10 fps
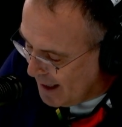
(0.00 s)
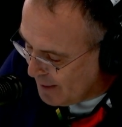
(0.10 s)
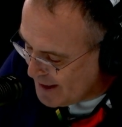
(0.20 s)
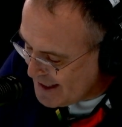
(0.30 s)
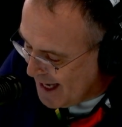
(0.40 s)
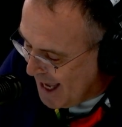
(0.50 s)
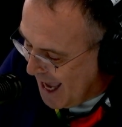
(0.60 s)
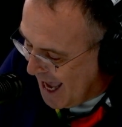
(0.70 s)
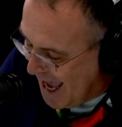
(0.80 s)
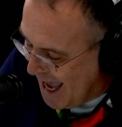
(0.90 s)
element
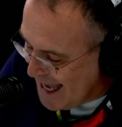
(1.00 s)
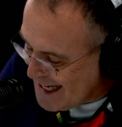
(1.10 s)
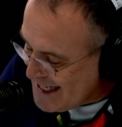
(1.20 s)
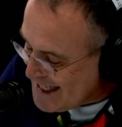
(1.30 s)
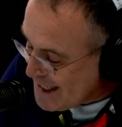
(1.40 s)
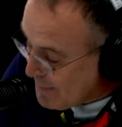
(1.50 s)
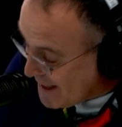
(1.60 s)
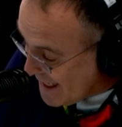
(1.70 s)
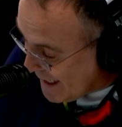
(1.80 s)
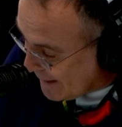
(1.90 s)

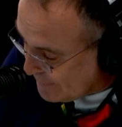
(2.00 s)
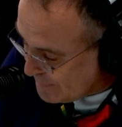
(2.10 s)
antimony?